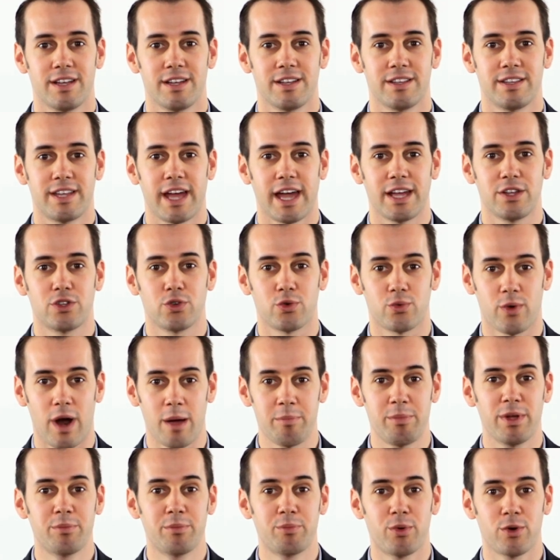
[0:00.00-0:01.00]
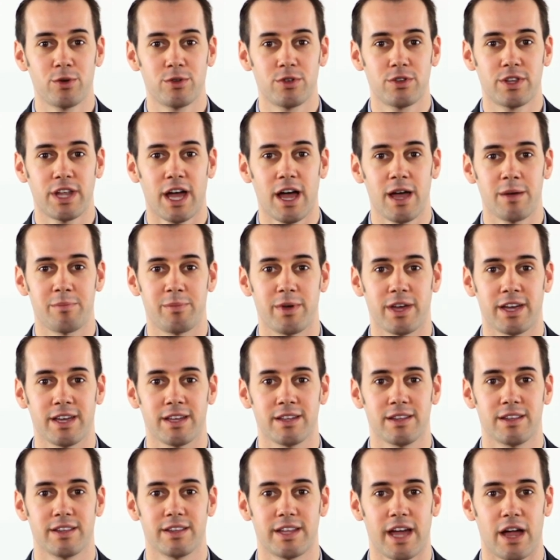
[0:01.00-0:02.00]
They do rapid
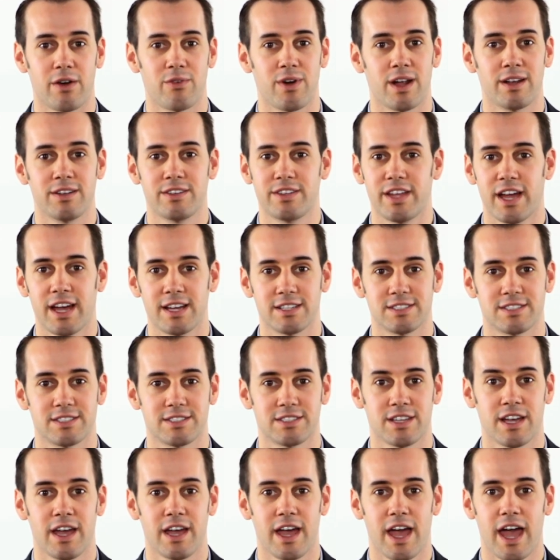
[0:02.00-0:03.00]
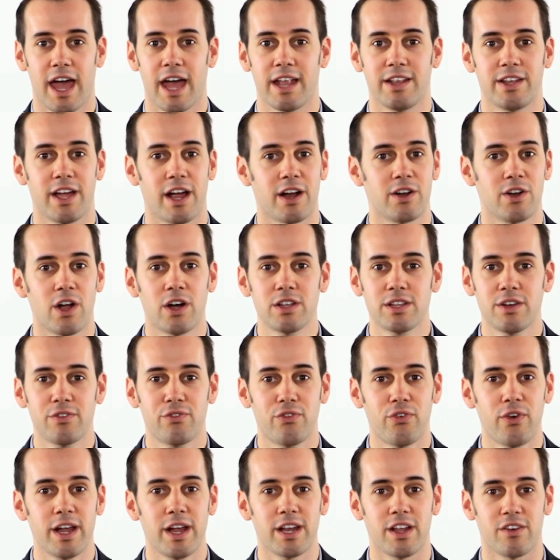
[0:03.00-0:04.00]
prototyping, they run tests, and they are not
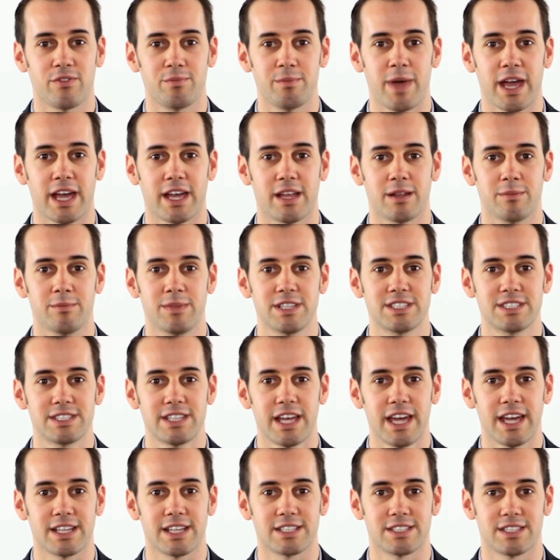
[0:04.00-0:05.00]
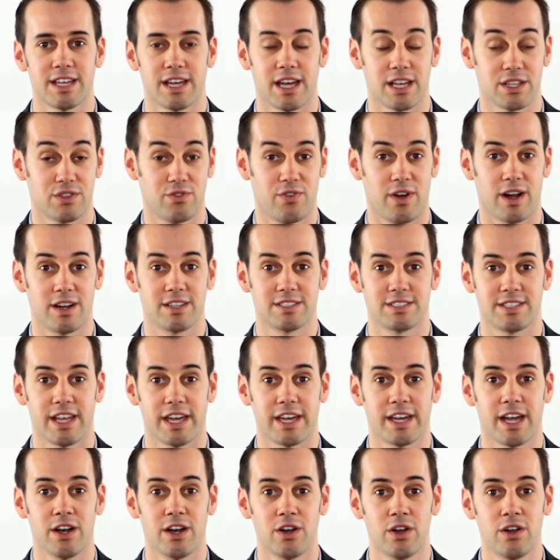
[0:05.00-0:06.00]
afraid of making mistakes as far as
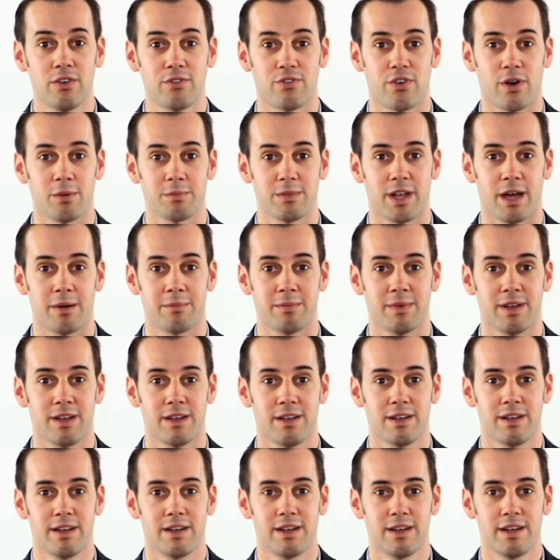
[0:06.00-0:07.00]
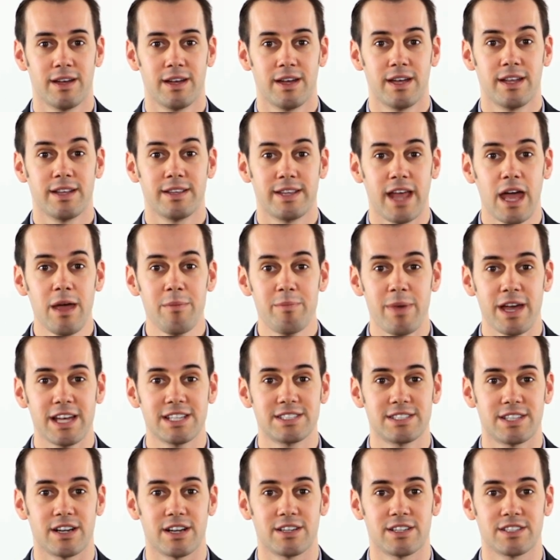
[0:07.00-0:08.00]
they can learn from them. They
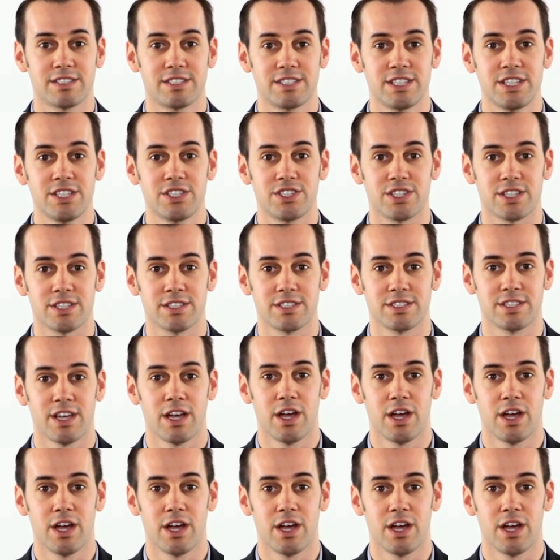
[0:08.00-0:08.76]
base their decisions